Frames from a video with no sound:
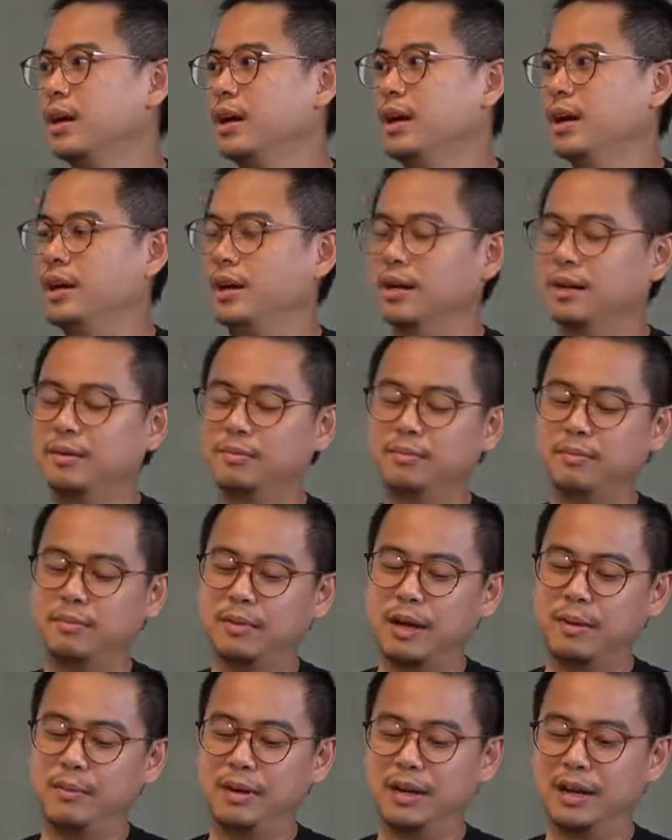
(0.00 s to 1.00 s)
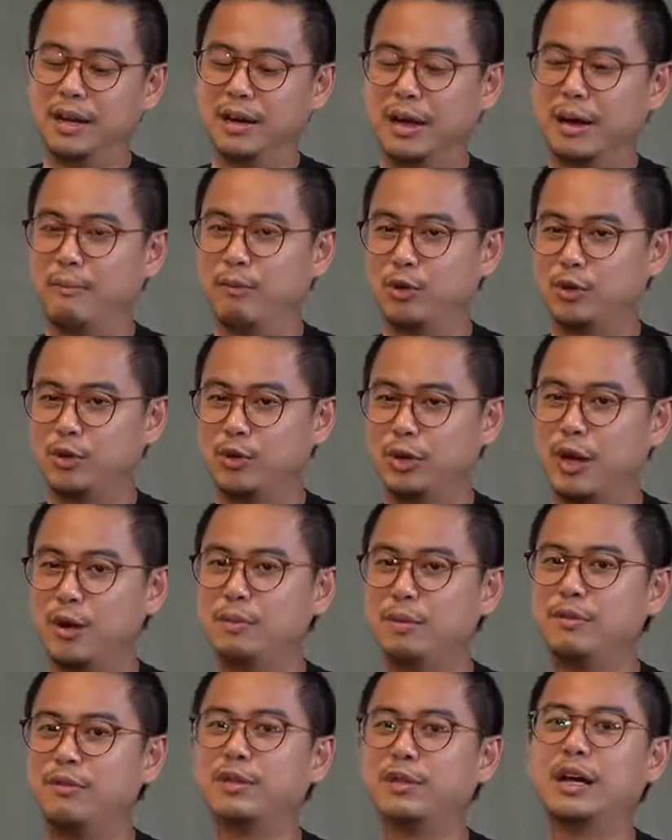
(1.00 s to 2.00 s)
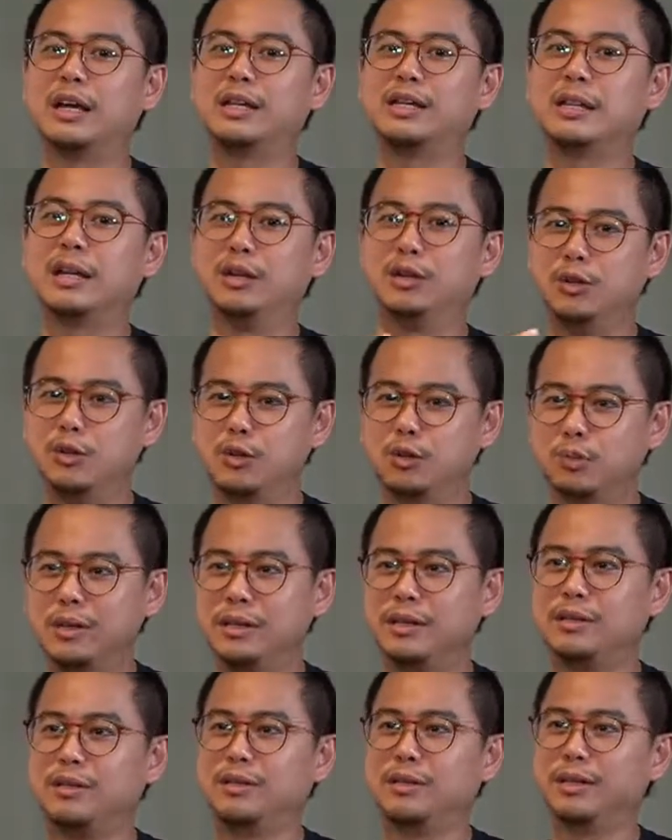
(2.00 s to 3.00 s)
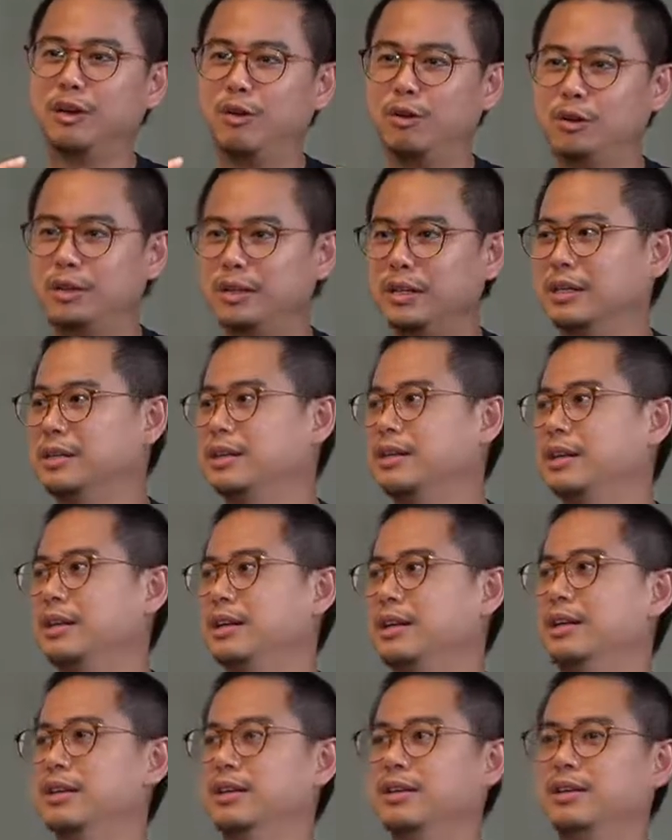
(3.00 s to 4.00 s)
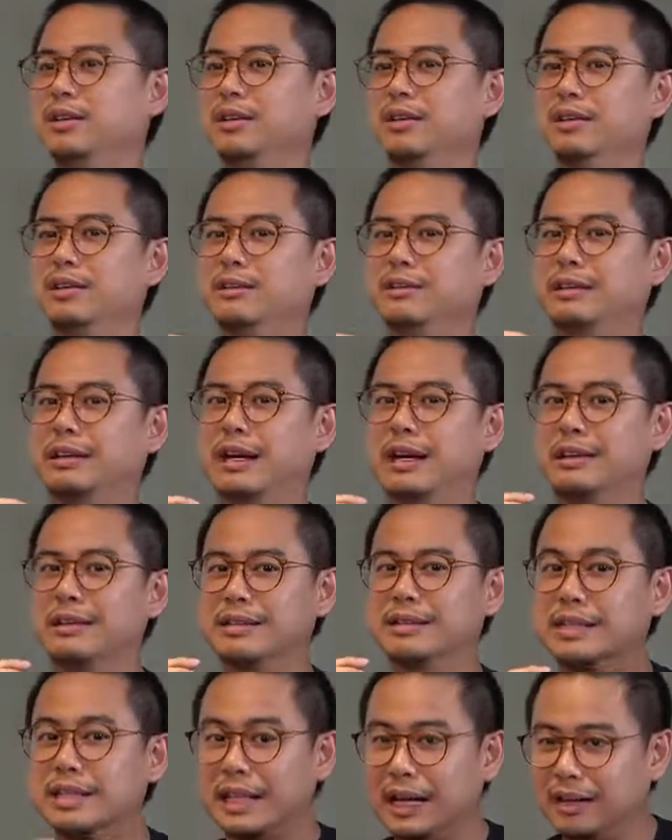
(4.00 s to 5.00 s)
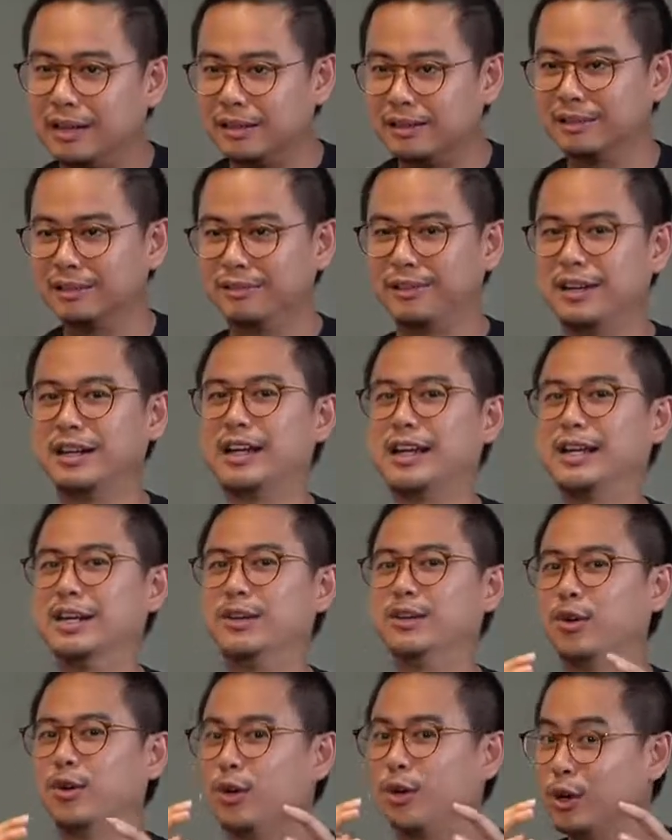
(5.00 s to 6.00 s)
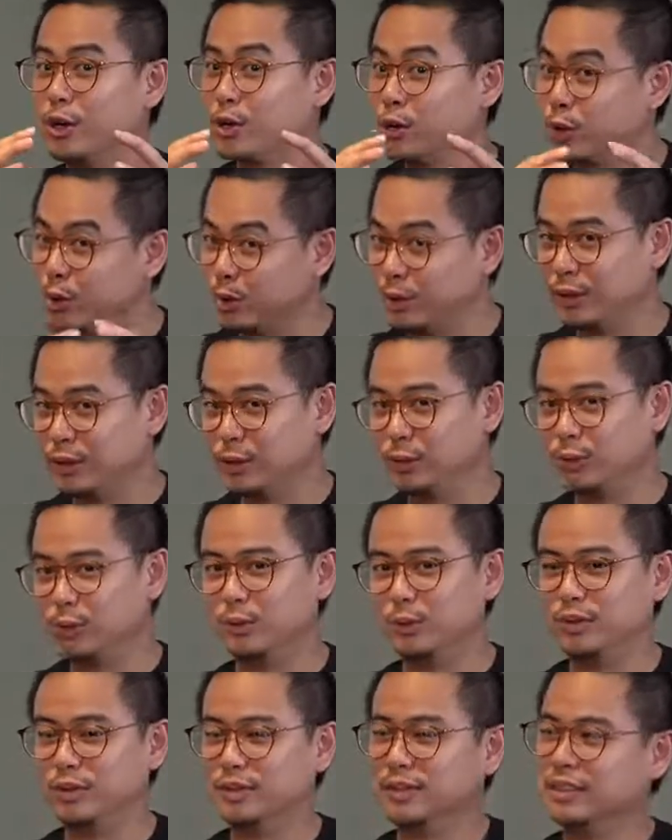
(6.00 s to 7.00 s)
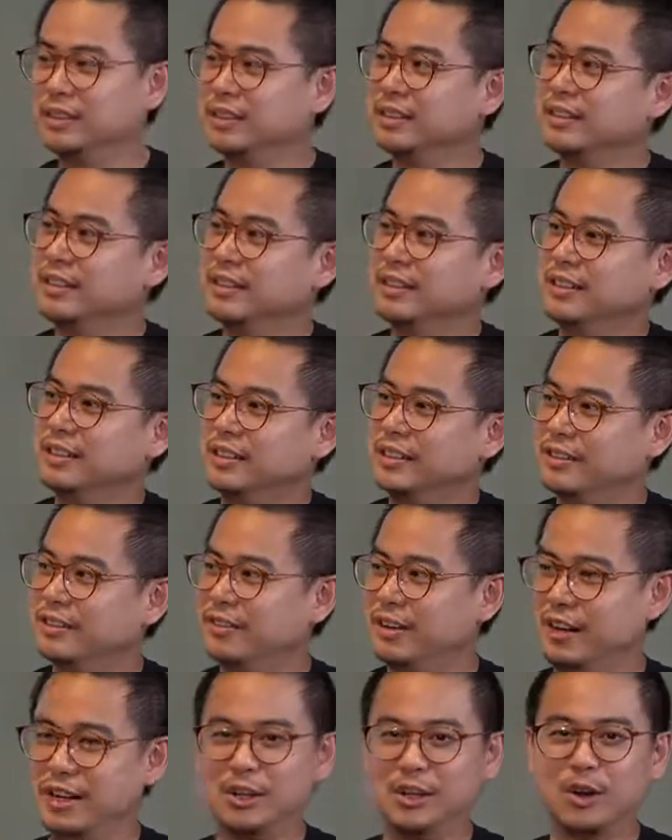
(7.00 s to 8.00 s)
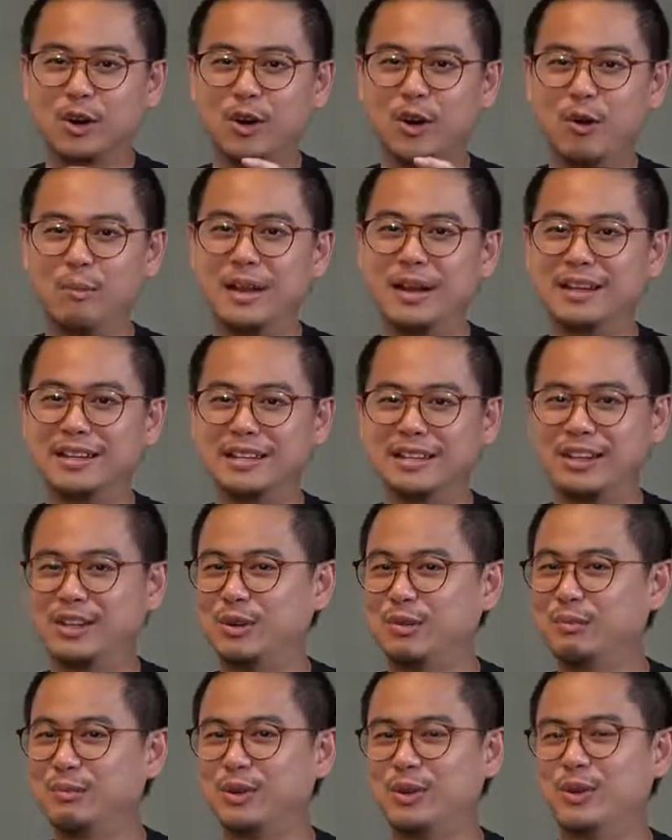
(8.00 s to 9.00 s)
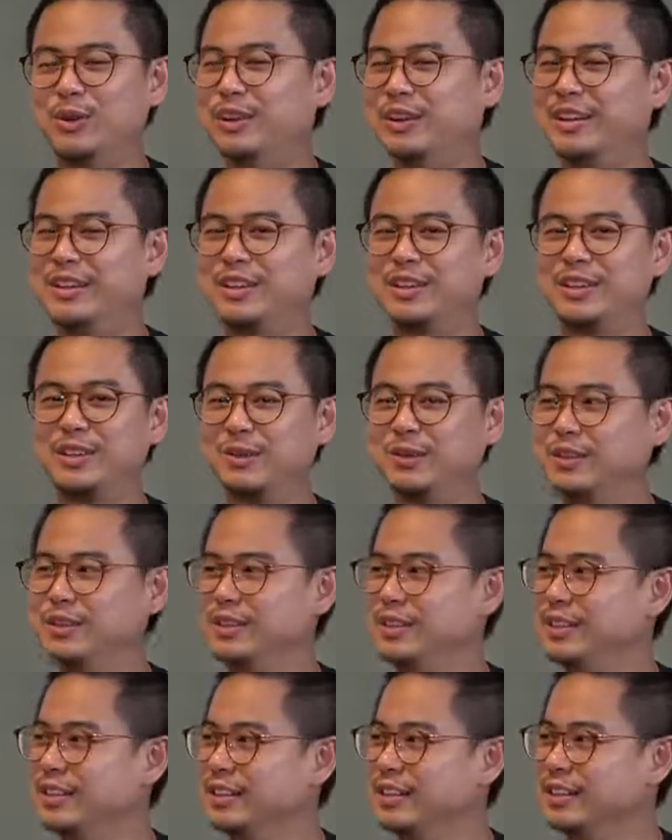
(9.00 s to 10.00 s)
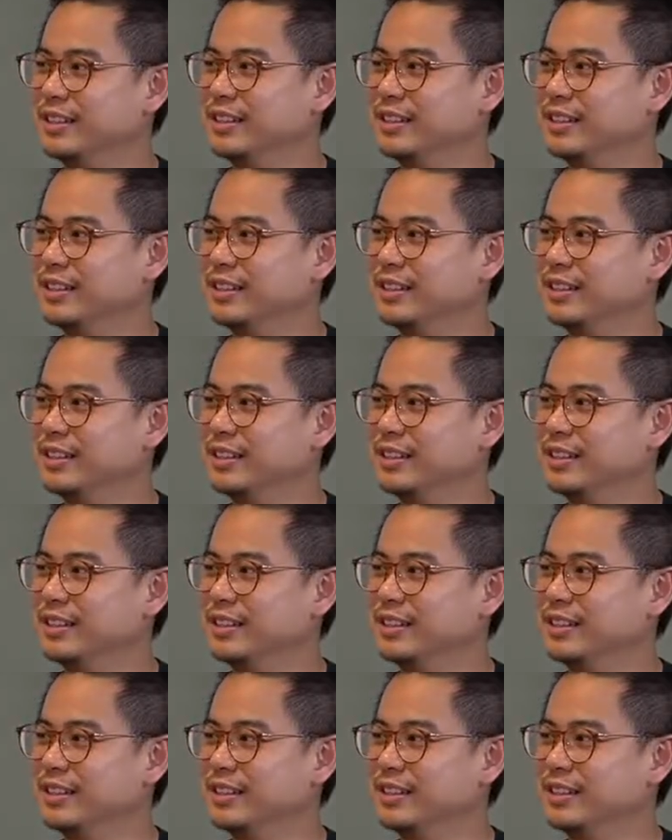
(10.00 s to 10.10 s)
I'm not sure how many of you guys are newbies in the audience, and you're kind of stuck, right? And you're not quite sure what to do, right? Comment in the section below, right? Curious to hear.